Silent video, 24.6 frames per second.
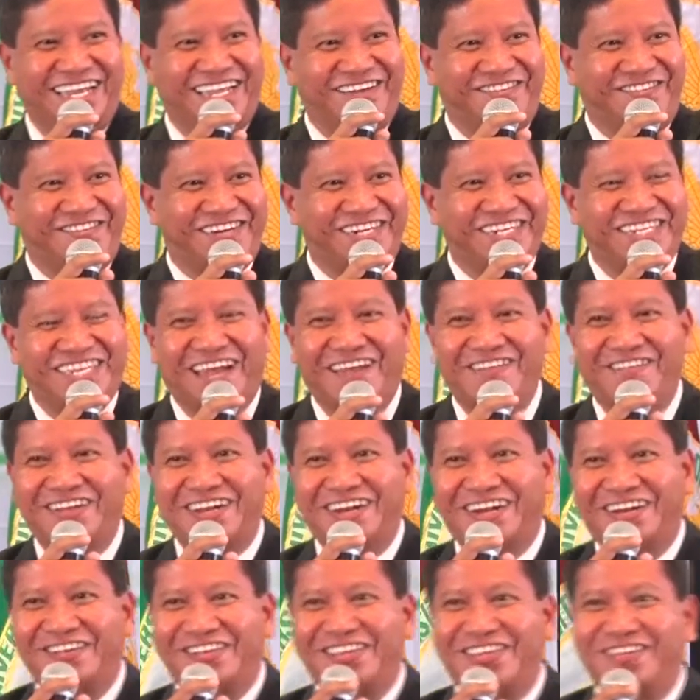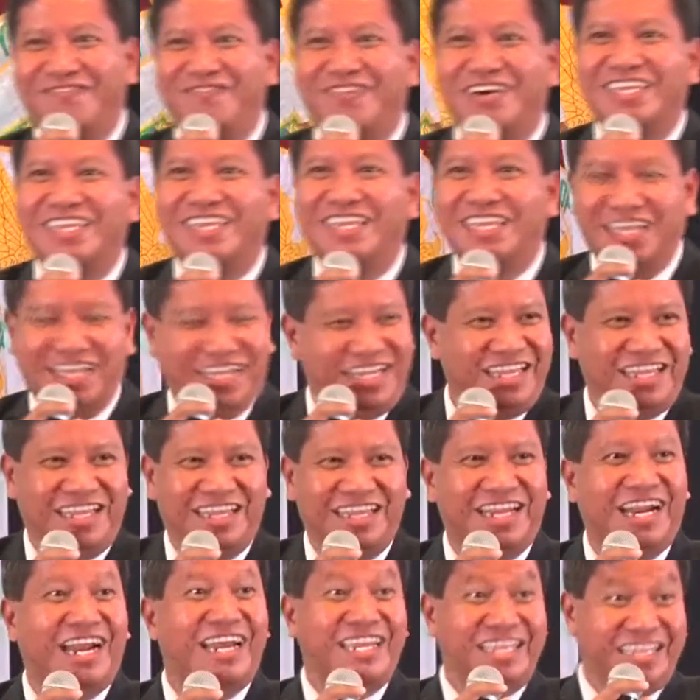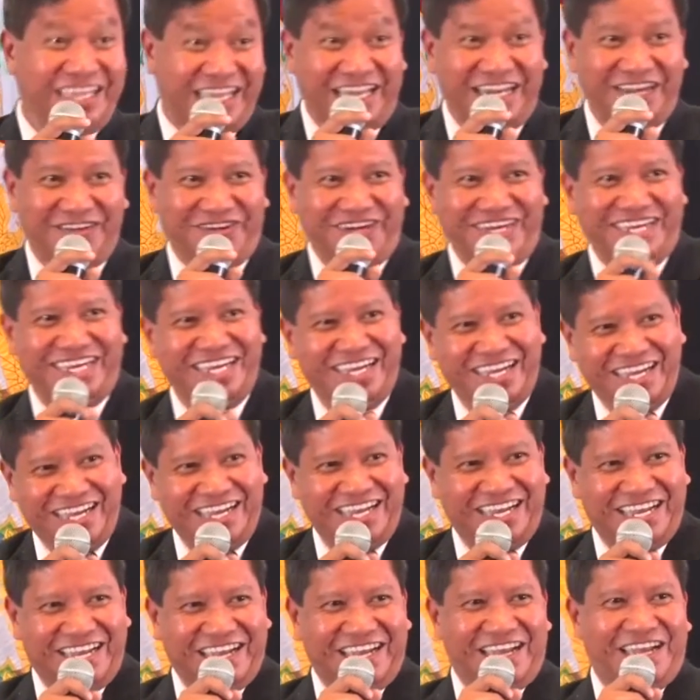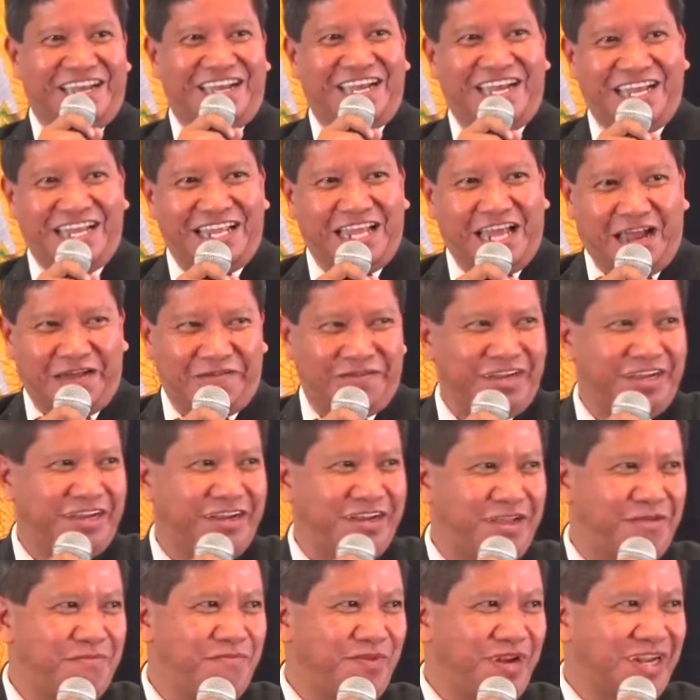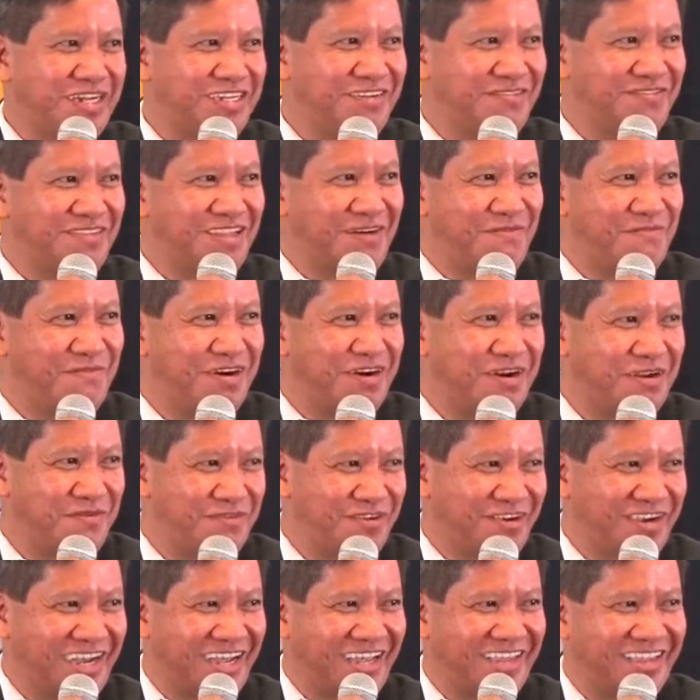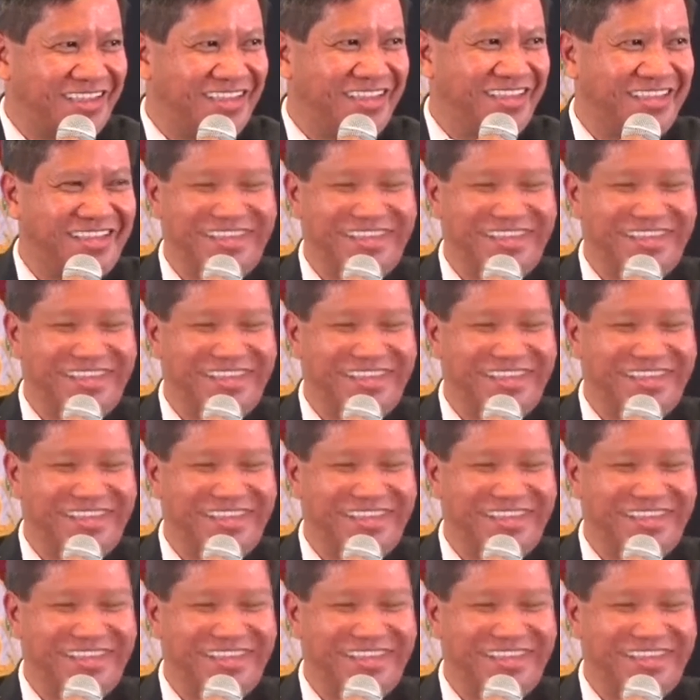in the first time around, but try it anyway and have an impressive number if you can.